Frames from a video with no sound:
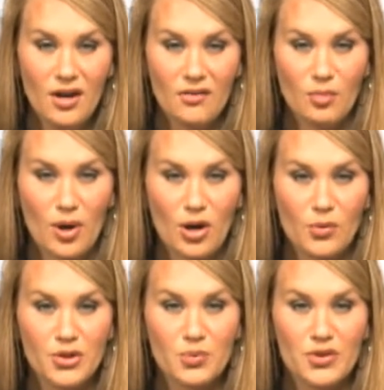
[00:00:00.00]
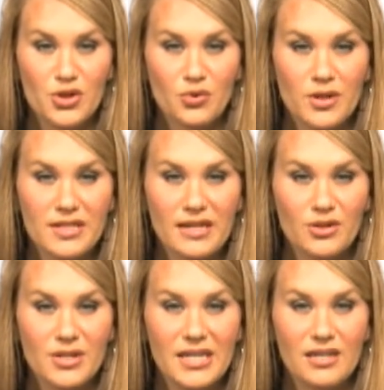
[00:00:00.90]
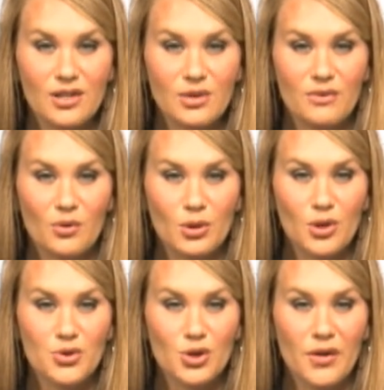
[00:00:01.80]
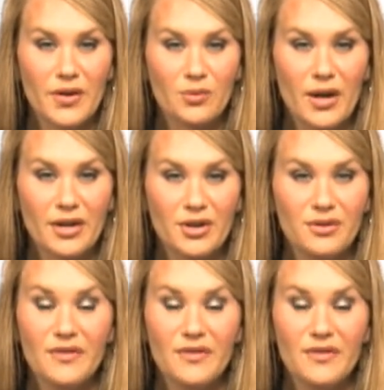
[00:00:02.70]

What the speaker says: For borrowers with a short sale or deed in lieu of foreclosure on their record,